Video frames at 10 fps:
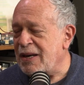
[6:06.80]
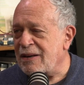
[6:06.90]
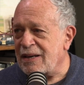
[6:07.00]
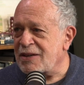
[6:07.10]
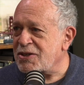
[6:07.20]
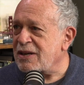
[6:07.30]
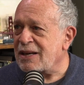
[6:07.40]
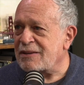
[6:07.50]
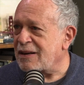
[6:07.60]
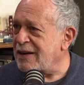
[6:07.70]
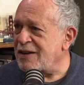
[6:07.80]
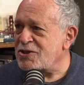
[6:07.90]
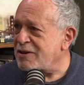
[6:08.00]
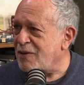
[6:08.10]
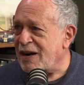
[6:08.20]
I mean, it's not an
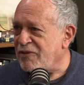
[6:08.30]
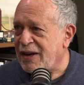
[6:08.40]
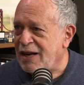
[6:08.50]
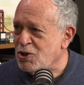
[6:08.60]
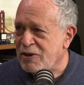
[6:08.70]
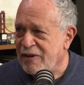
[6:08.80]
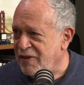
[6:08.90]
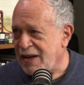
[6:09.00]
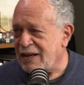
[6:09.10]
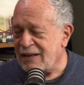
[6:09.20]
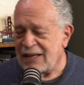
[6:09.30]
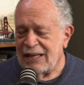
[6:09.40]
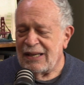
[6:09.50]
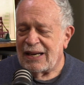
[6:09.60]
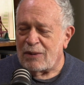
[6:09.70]
instant gratification thing.
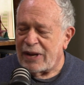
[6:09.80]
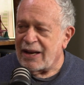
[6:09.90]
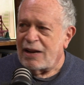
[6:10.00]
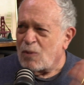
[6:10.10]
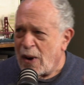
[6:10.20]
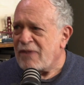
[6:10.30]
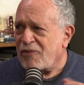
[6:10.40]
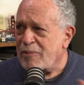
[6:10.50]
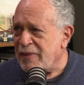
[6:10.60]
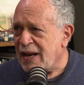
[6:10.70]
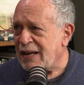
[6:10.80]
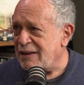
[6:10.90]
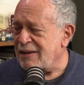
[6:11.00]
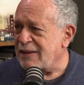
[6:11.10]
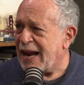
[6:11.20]
And we got to get away from
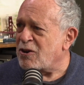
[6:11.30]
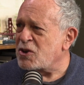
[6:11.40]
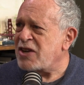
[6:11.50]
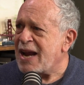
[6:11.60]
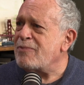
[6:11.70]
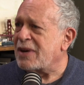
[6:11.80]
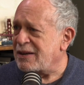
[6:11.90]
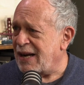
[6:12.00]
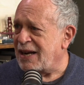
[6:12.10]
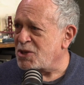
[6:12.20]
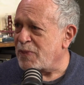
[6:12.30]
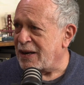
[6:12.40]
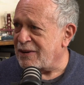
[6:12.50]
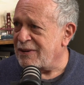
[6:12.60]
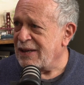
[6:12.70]
that entertainment
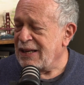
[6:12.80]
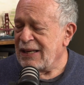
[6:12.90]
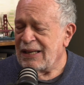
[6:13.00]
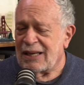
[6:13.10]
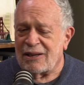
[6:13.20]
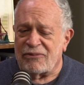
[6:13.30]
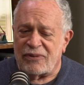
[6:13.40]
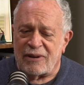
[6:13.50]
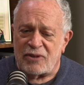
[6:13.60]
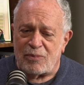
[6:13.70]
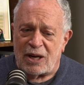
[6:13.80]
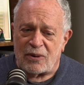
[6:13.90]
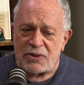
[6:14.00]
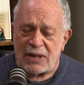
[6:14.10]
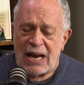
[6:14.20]
aspect of
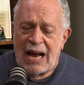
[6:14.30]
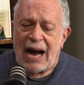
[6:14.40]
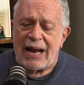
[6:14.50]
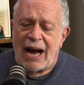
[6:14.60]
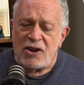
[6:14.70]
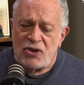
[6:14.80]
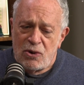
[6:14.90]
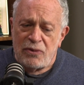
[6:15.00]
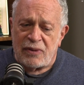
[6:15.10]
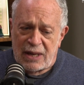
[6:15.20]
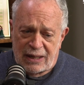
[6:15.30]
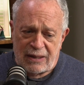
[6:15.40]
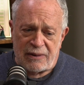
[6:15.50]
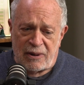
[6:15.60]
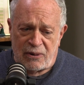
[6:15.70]
democracy. I do
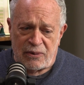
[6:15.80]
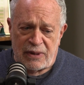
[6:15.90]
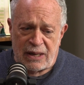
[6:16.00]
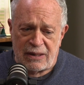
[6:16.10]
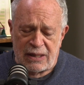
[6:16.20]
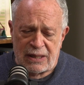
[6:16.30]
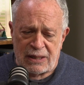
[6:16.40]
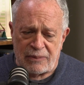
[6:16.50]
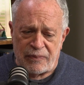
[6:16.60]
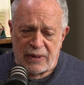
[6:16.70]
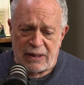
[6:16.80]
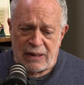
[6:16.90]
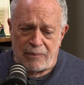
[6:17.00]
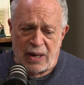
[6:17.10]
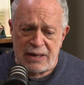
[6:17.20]
think, though, that
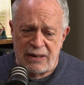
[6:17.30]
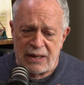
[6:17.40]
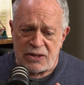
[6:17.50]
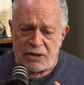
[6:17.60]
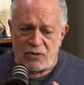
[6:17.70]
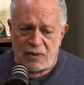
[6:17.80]
that Biden is in